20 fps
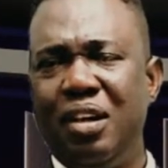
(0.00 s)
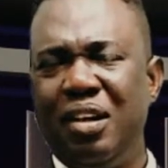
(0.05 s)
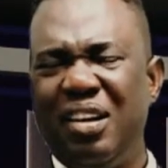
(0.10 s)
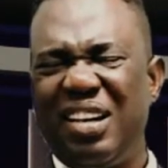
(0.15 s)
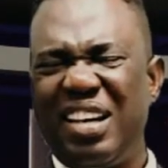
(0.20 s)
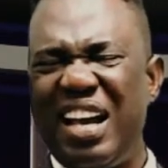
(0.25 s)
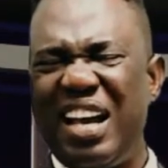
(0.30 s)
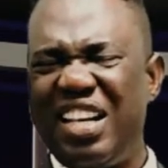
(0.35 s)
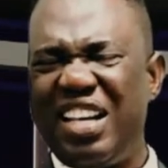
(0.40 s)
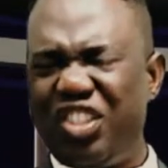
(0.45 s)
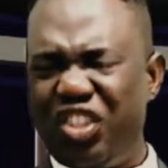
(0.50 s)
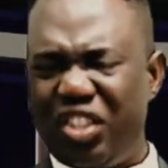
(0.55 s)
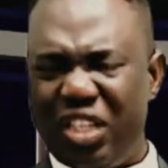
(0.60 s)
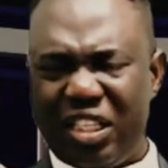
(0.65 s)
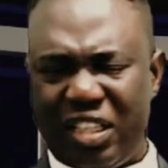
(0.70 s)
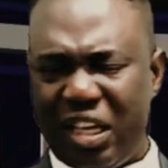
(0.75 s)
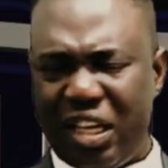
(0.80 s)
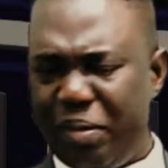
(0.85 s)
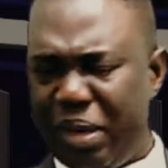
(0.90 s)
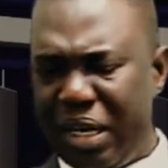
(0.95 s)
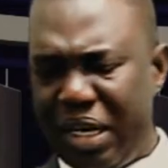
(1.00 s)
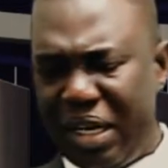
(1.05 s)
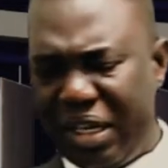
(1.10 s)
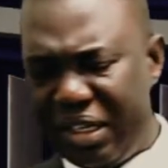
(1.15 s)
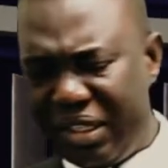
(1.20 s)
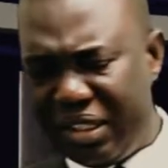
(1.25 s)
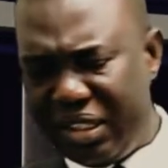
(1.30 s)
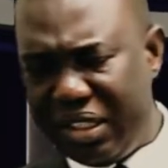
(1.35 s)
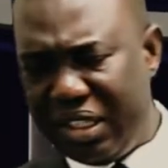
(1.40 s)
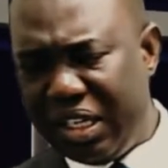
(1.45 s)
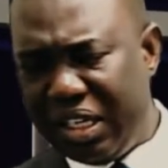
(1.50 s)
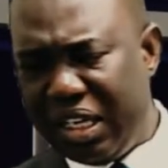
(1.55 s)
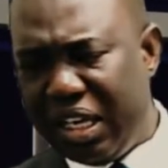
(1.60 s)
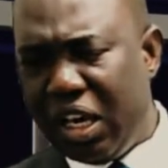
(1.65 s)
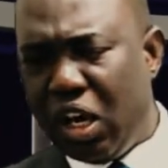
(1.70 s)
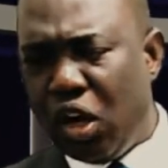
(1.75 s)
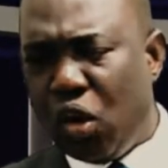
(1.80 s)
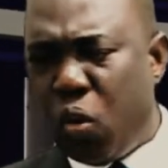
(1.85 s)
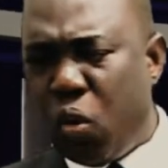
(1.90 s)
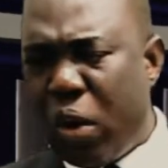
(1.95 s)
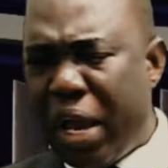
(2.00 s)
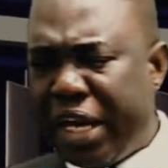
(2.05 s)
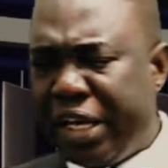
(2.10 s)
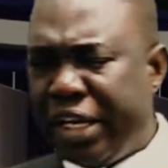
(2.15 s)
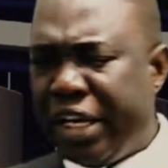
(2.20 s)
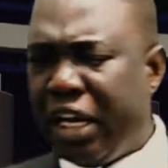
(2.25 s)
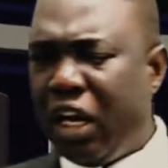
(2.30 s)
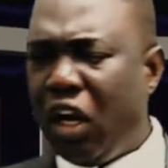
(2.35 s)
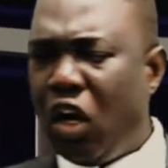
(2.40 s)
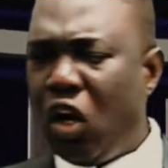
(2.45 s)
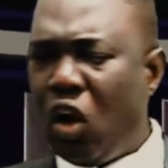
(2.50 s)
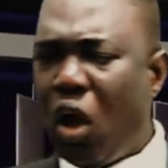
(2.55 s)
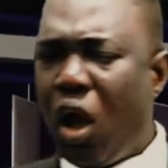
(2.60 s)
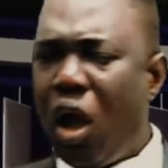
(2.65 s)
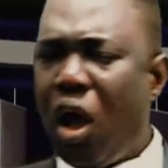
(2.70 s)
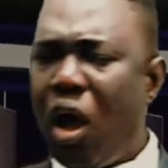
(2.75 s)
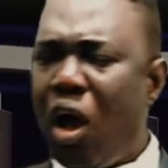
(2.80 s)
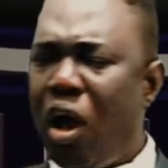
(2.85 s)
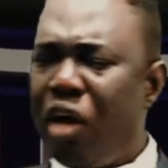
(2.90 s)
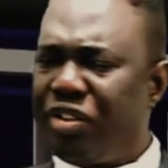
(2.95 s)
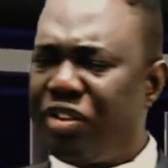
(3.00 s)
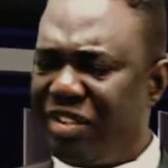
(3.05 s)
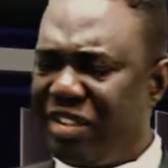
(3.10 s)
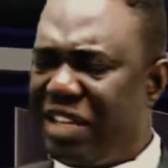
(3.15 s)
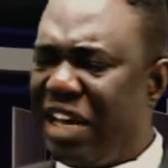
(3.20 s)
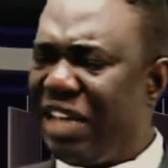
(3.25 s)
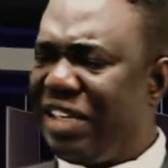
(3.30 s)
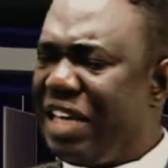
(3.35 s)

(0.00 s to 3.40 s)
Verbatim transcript: Kashataba. When the Lord set